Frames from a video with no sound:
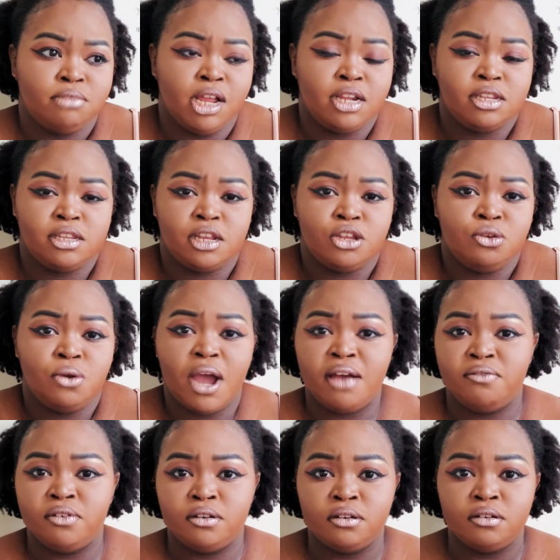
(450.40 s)
Let's say you
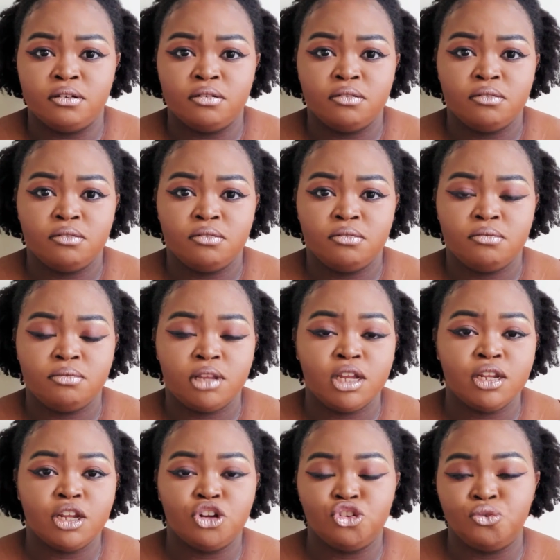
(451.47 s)
have a
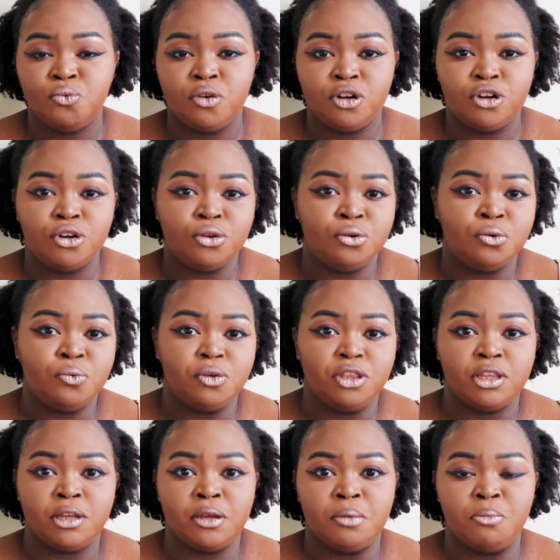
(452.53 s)
thing that you want to do
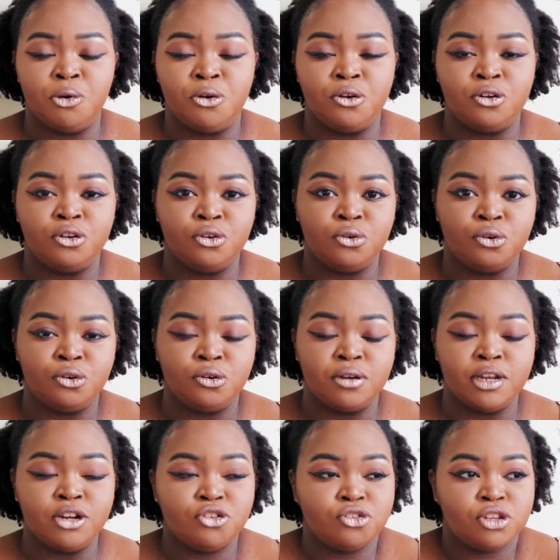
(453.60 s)
with them, or
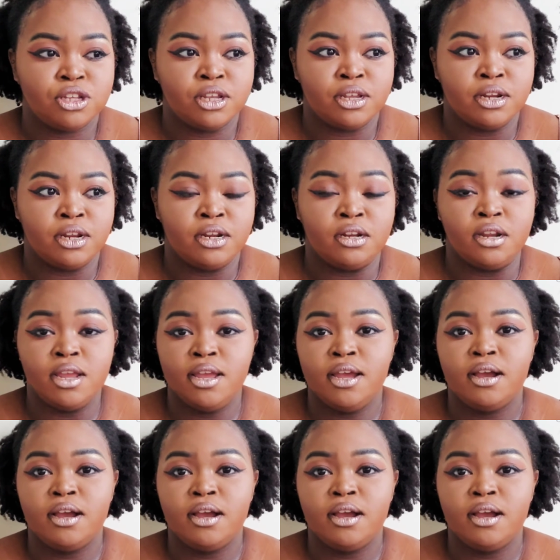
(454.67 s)
you're interested in